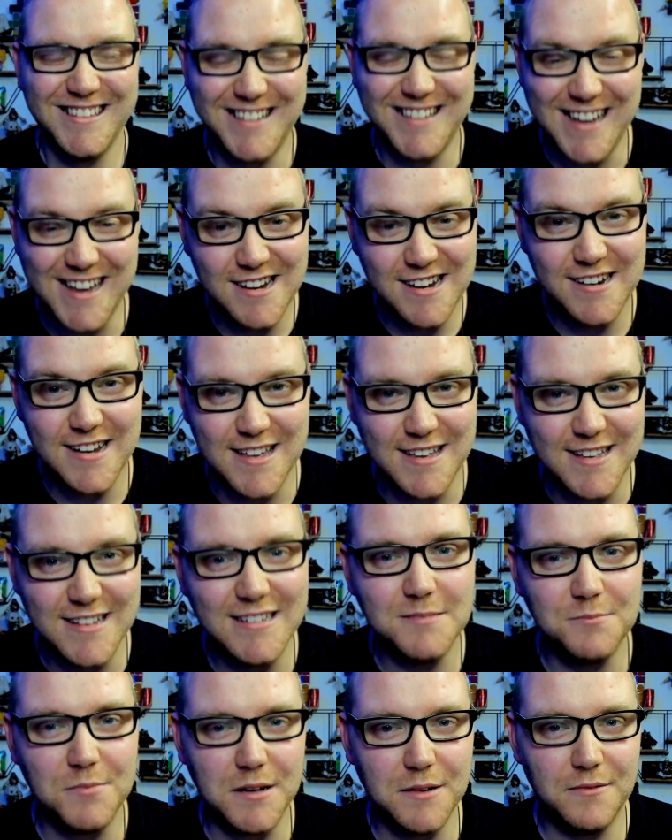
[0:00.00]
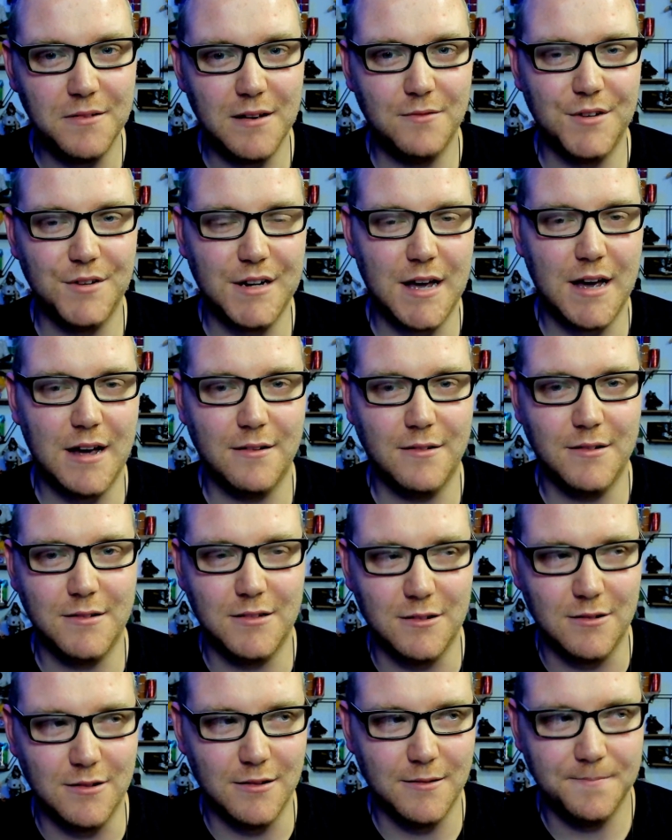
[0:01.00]
Dean is my favorite
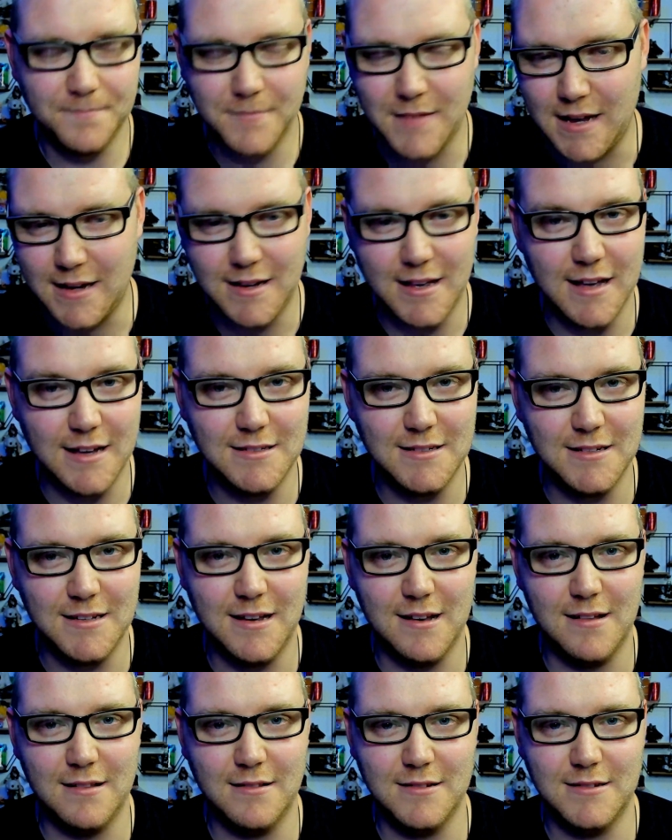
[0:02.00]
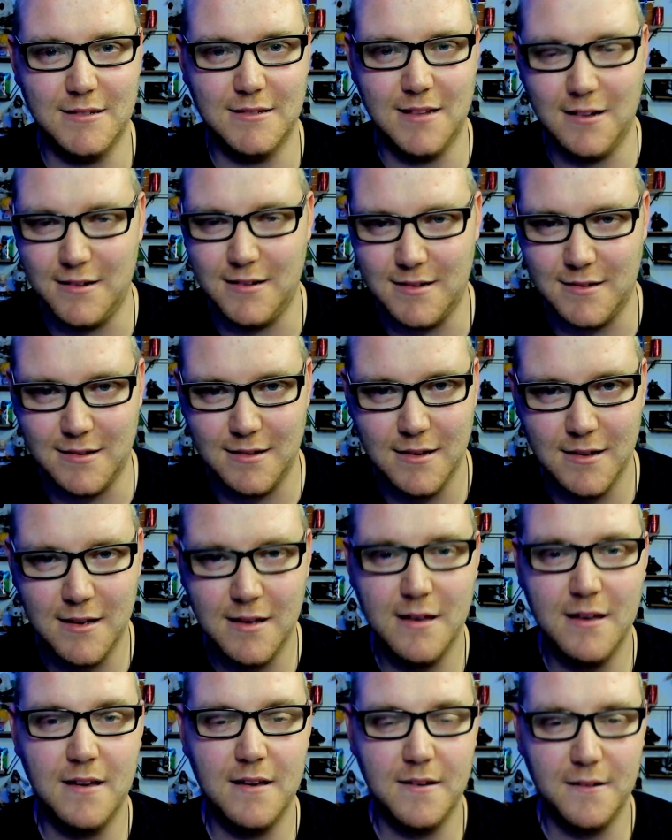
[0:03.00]
character and Castiel is like
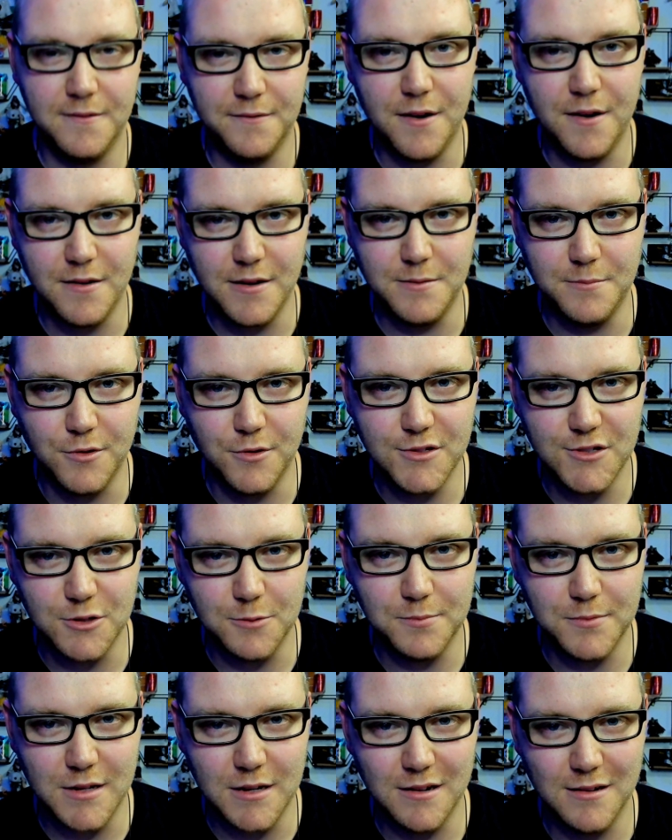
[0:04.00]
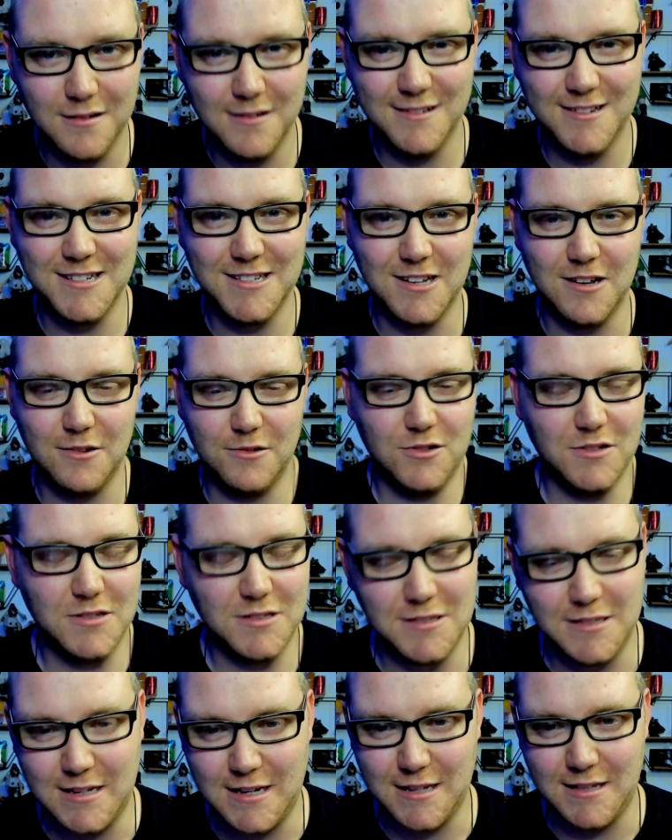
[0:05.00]
very much up there. So
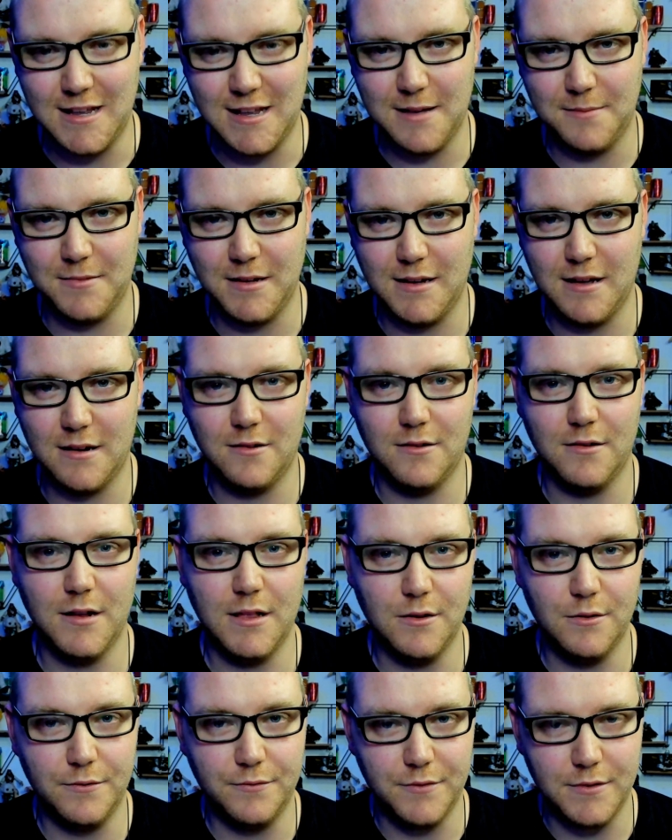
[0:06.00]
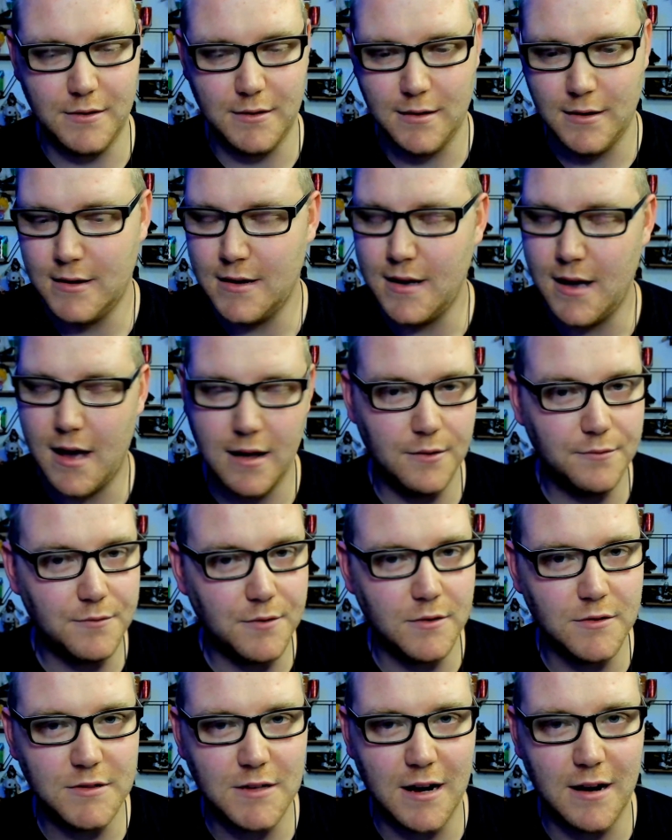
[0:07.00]
just seeing them together, I love I love
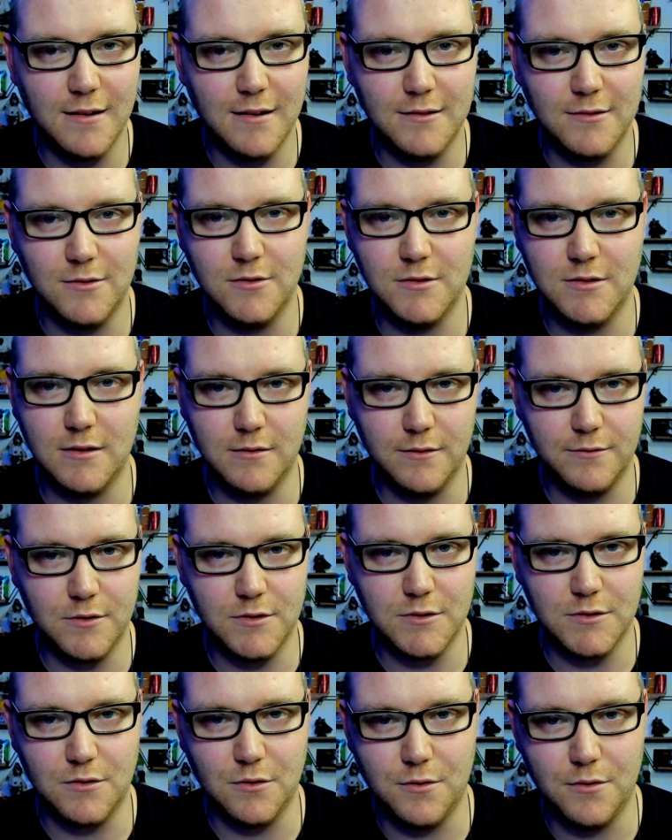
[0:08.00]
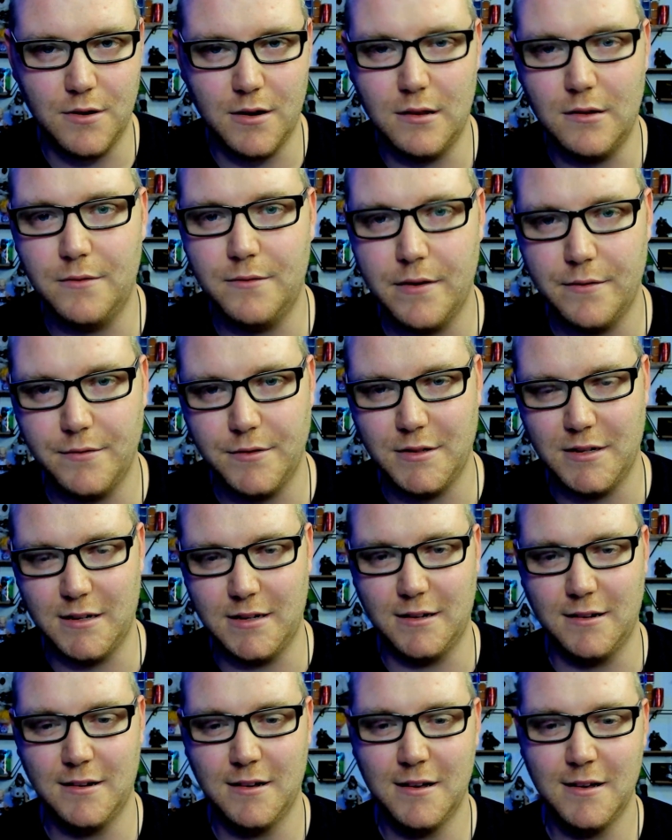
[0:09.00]
those characters. I love the story. I love
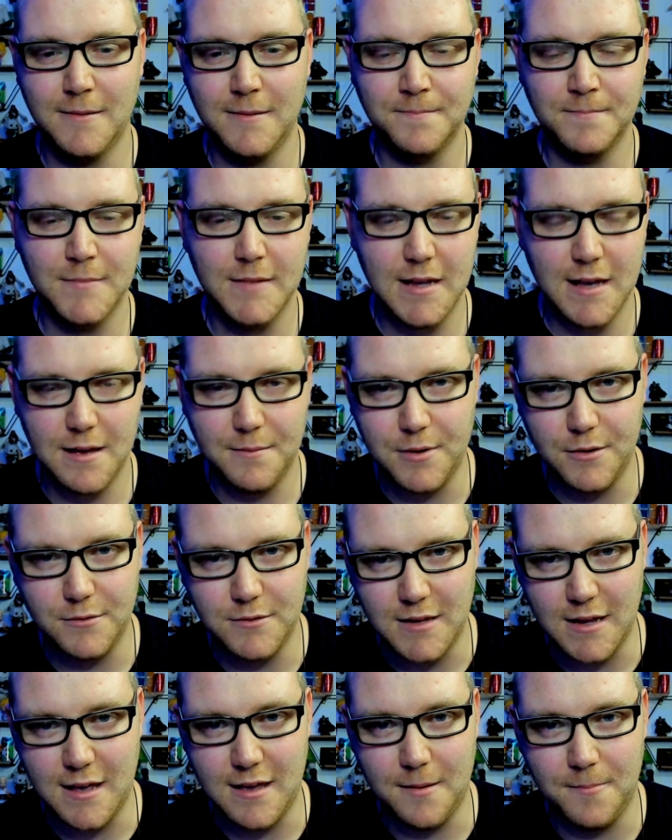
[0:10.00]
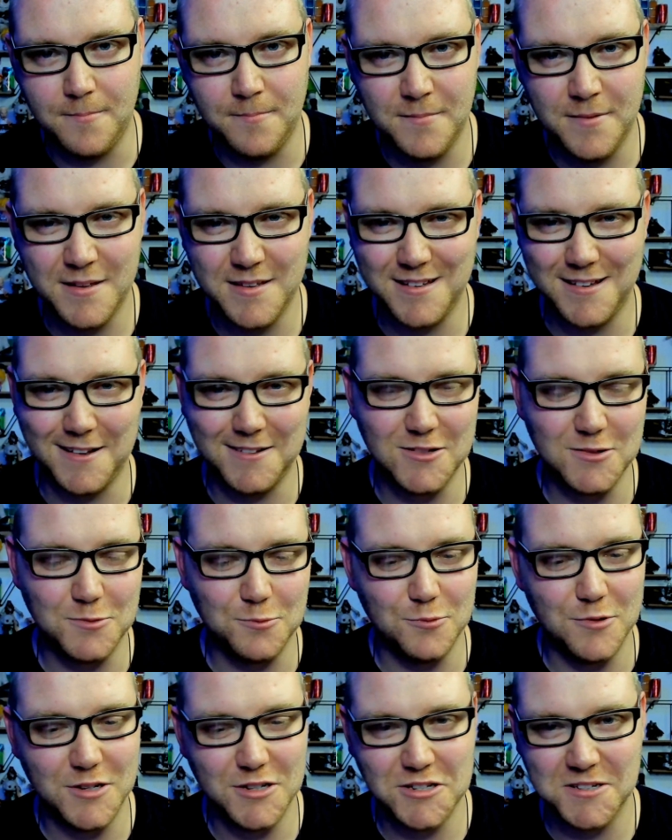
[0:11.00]
everything about them. I just
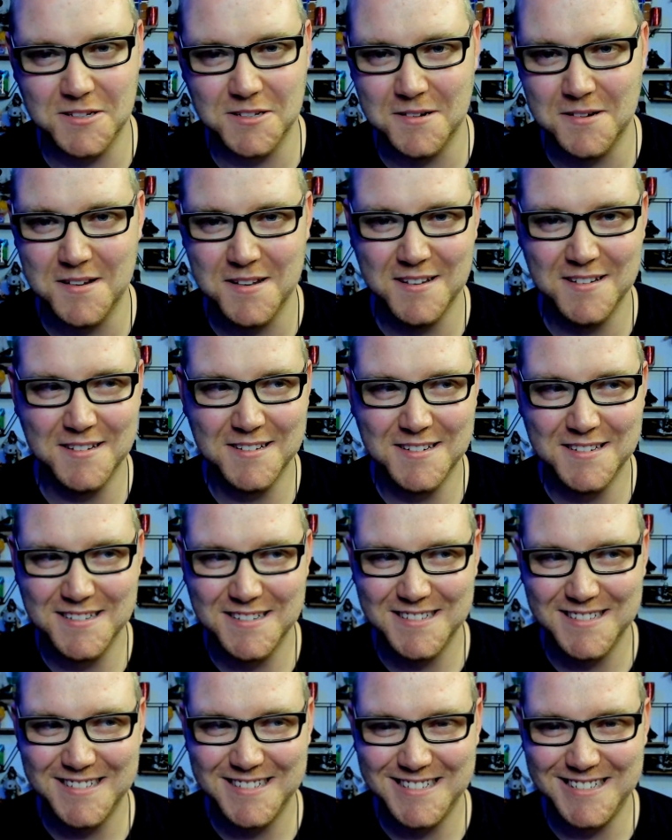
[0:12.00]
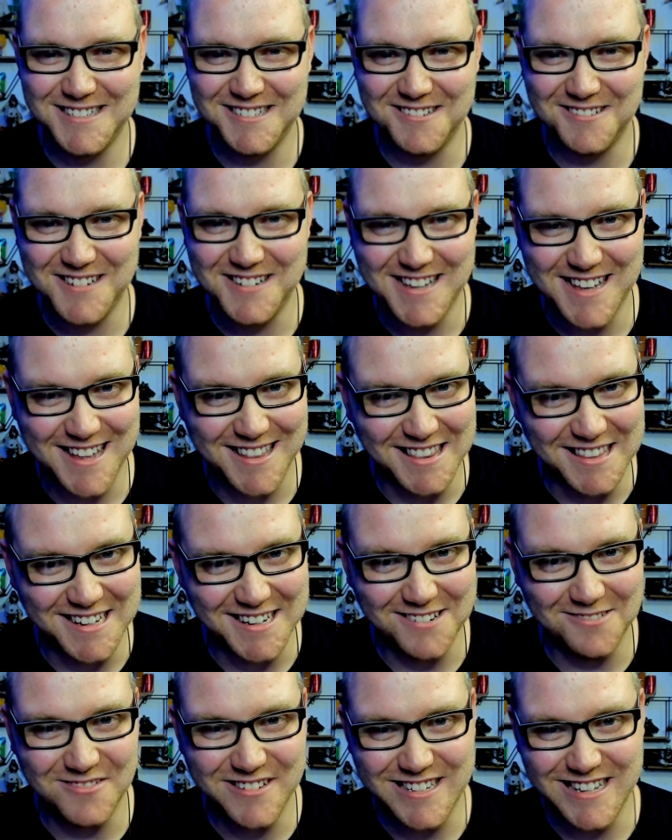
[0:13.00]
wish, you know, the
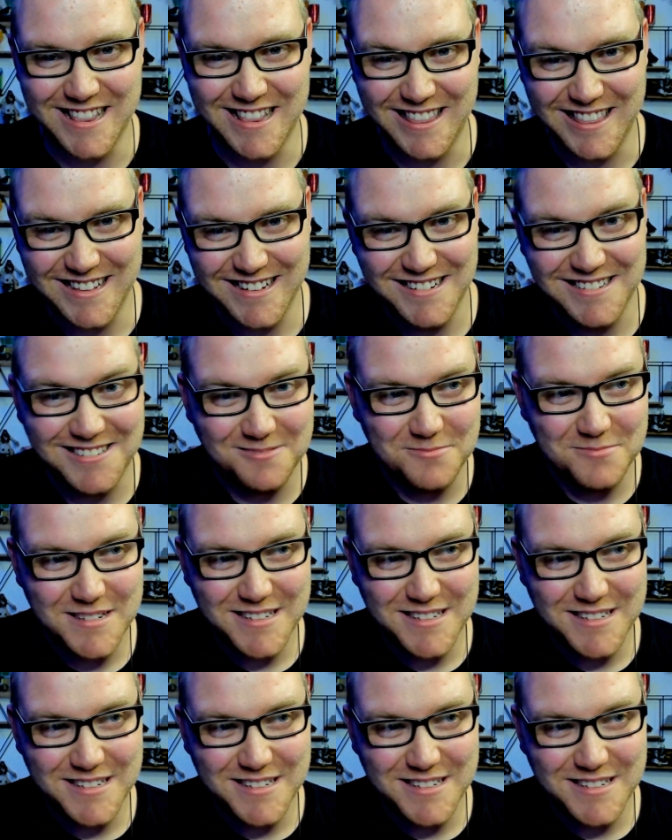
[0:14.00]
ending was a little